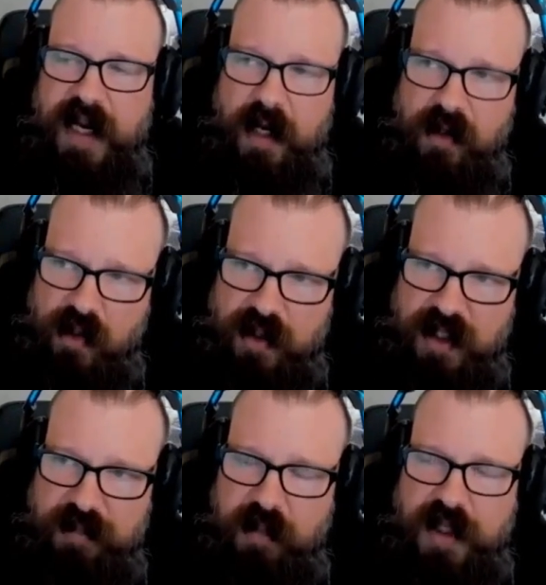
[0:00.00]
by
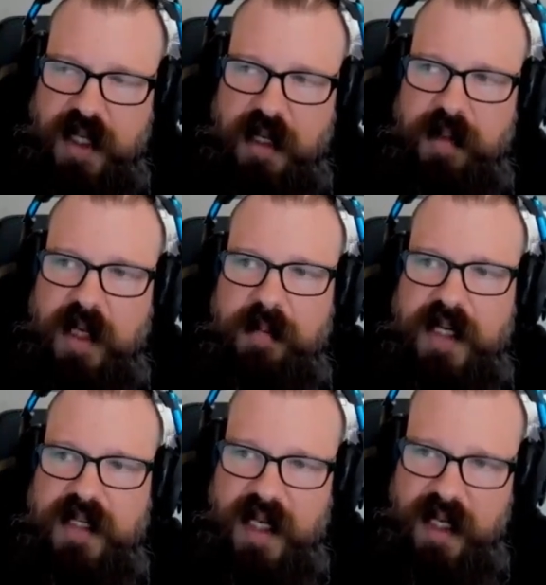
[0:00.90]
outsourcing bookkeeping,
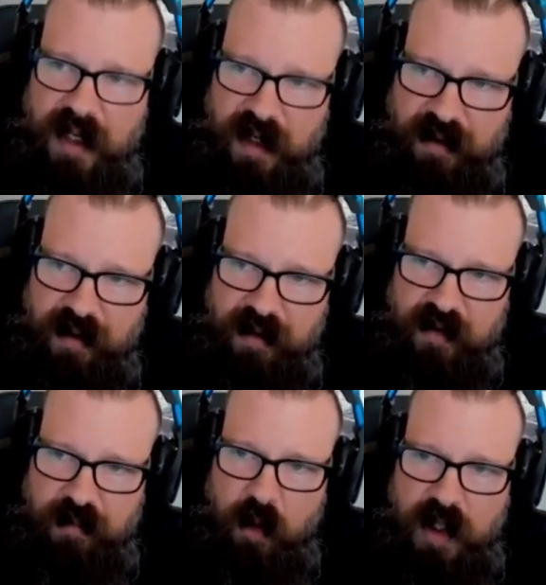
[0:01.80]
by taking on
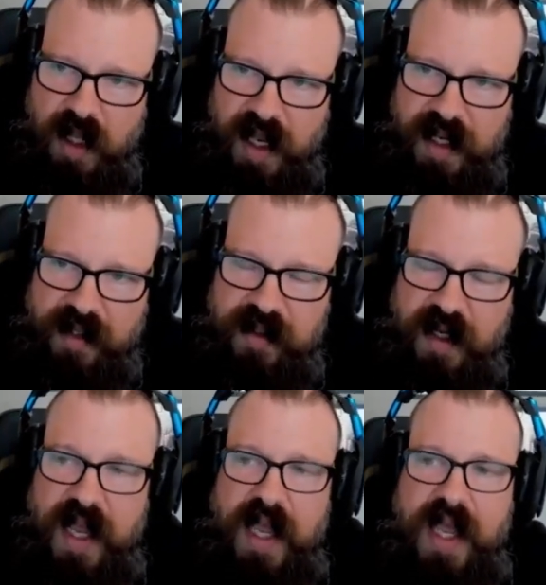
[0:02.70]
some more
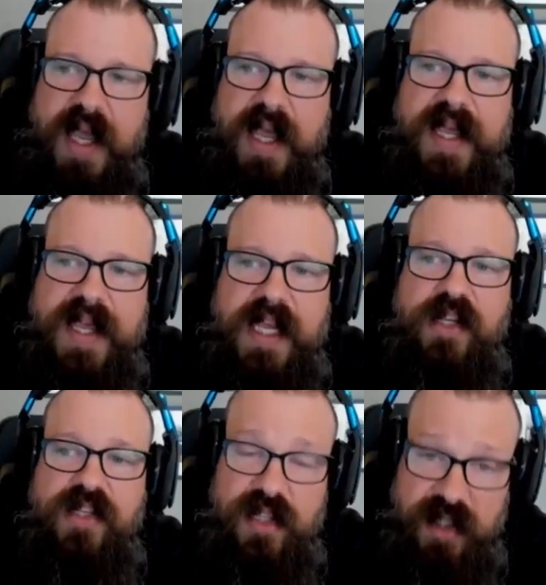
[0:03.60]
clients,
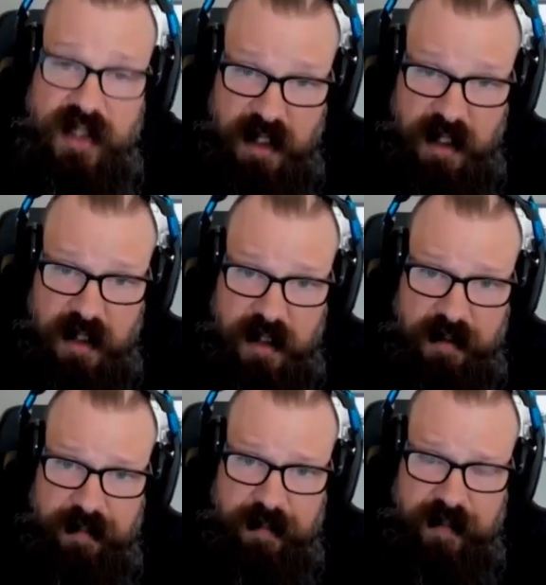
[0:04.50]
he
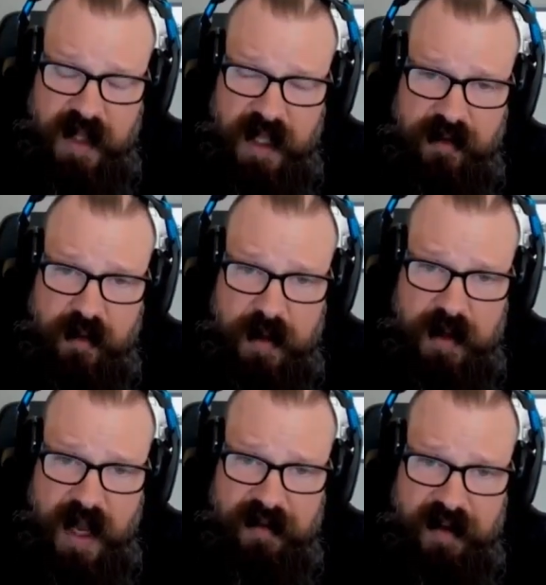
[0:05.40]
still is
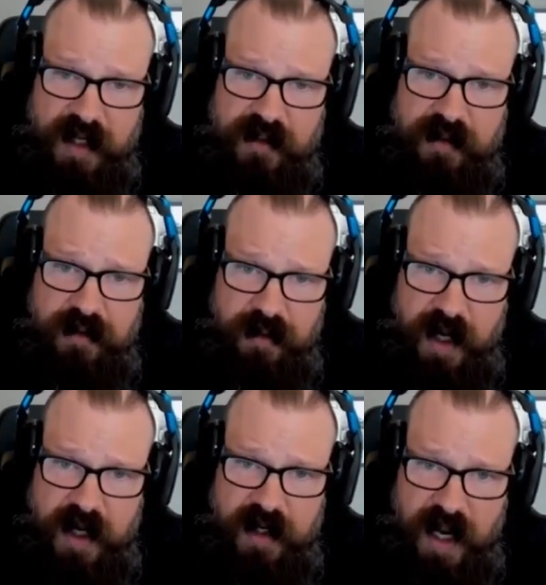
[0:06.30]
going to have an extra
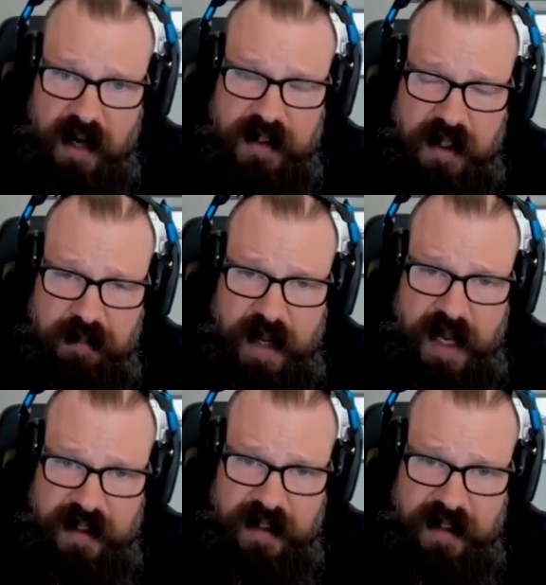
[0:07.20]
300 hours of
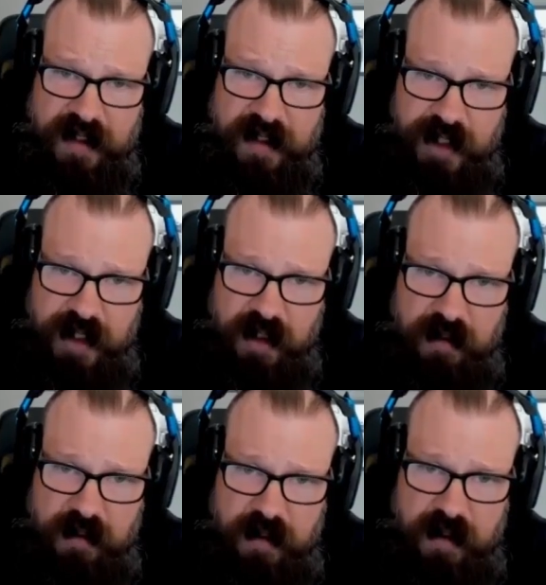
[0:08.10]
capacity next
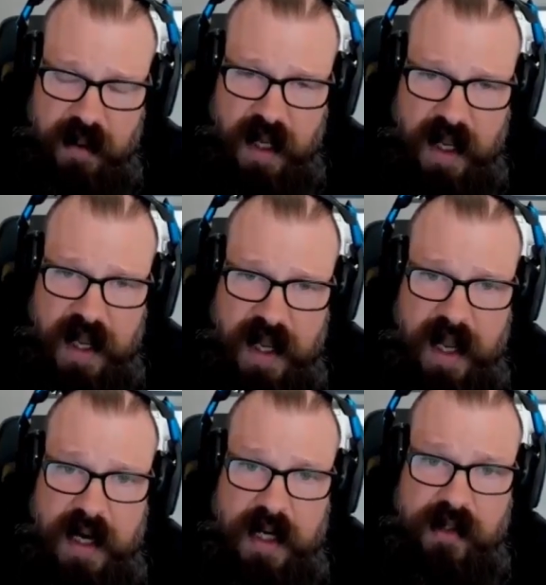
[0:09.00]
year.
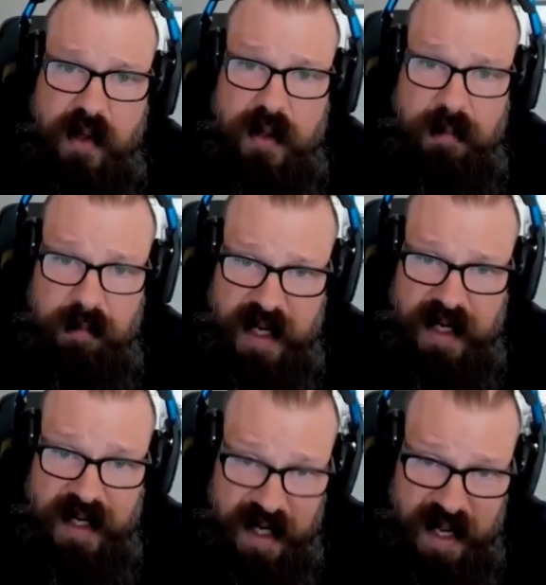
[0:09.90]
And he's going to
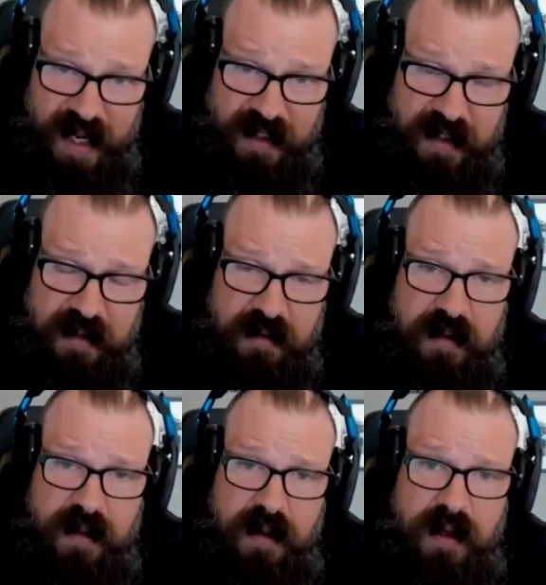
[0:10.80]
make net
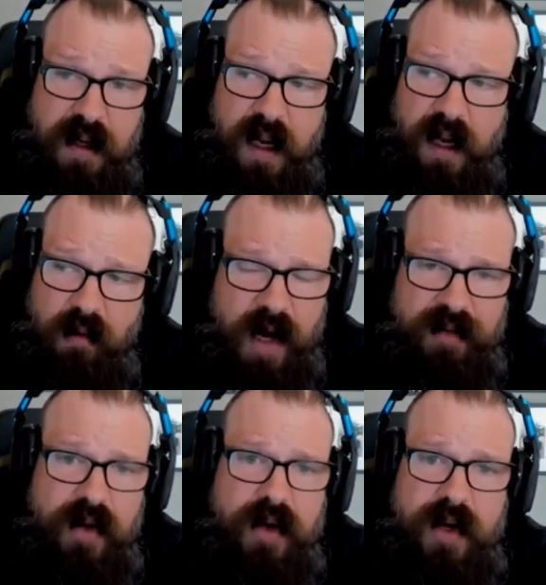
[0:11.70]

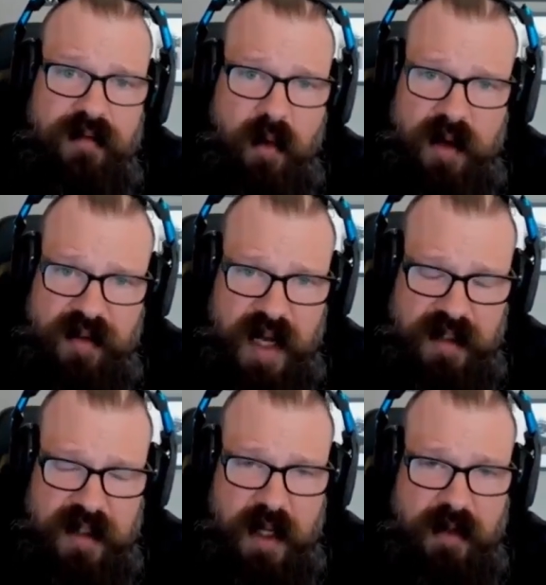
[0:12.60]
around $30,000 or
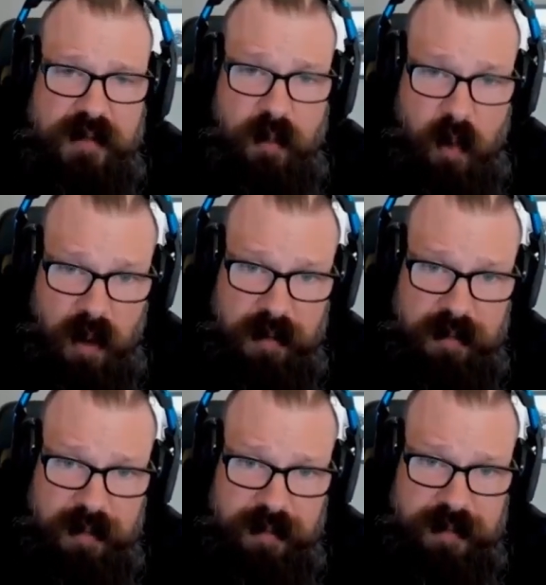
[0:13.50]
$40,000 more